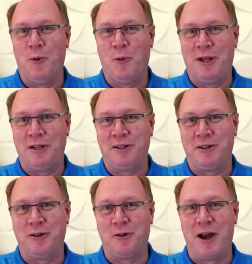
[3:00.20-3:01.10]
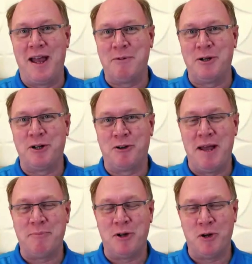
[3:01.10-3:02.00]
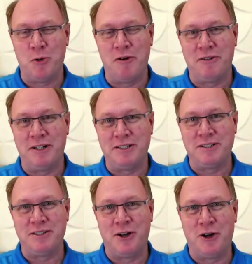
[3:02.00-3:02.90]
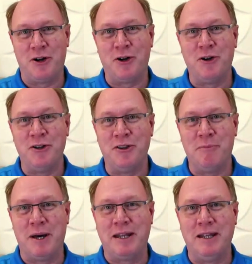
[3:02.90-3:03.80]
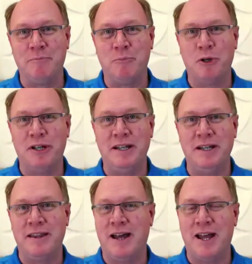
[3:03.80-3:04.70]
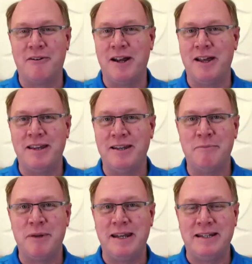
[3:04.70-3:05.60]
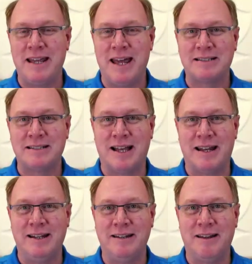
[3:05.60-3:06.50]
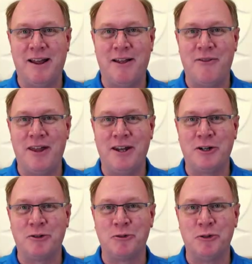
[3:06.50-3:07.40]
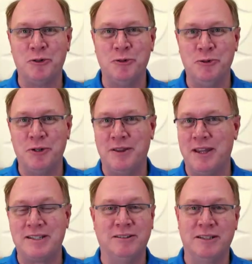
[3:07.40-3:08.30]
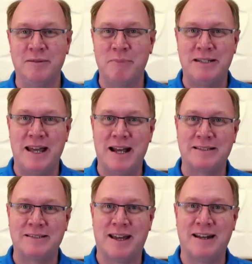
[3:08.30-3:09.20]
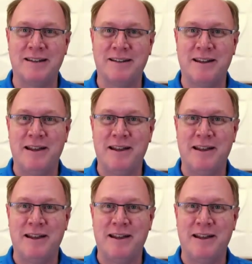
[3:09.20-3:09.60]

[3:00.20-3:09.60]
when grandma or grandpa or whoever it is earned the money and put it into the IRA, they didn't pay any taxes on it. And then it grew and they still didn't pay taxes on it.